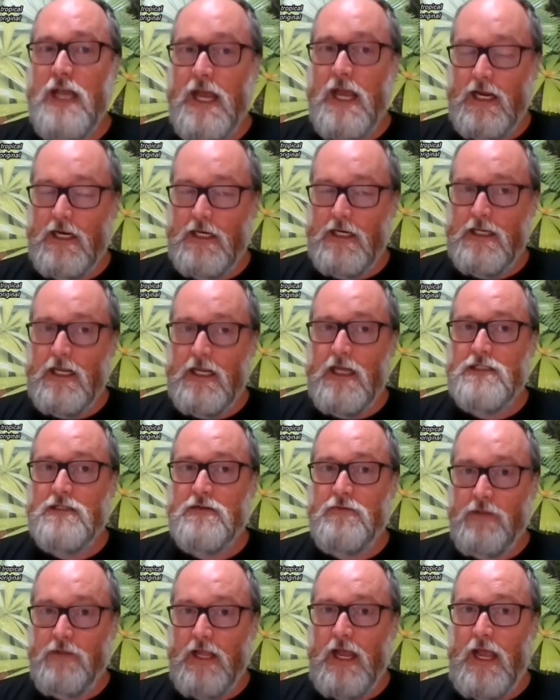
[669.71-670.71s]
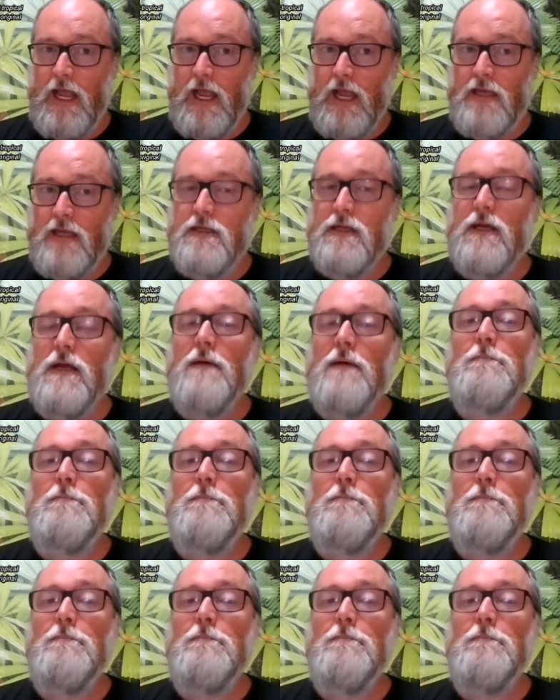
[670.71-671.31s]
hectares of land